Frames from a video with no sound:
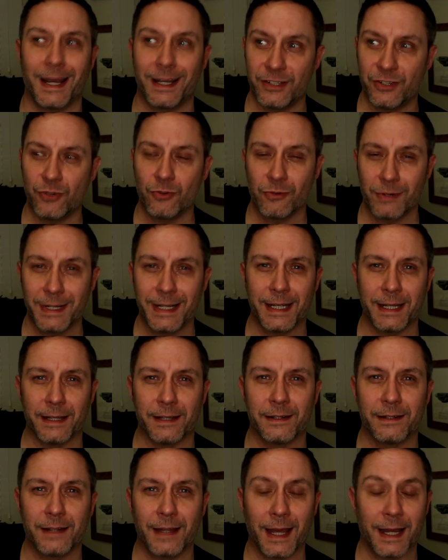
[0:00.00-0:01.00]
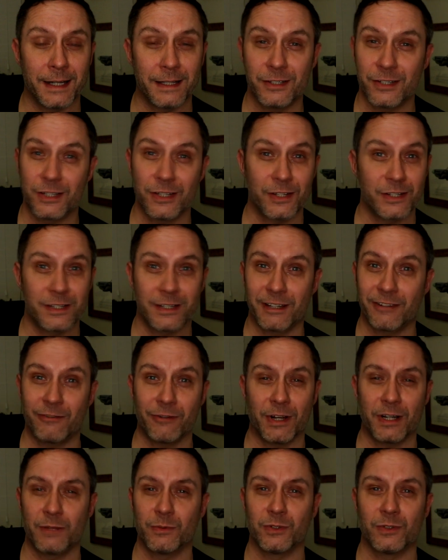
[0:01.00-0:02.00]
and you're in it. And it's just
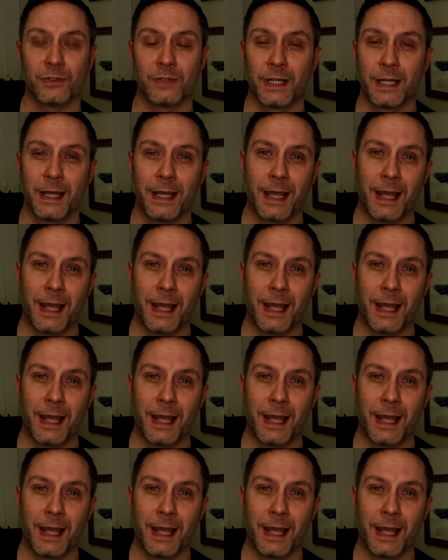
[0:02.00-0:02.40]
incredible.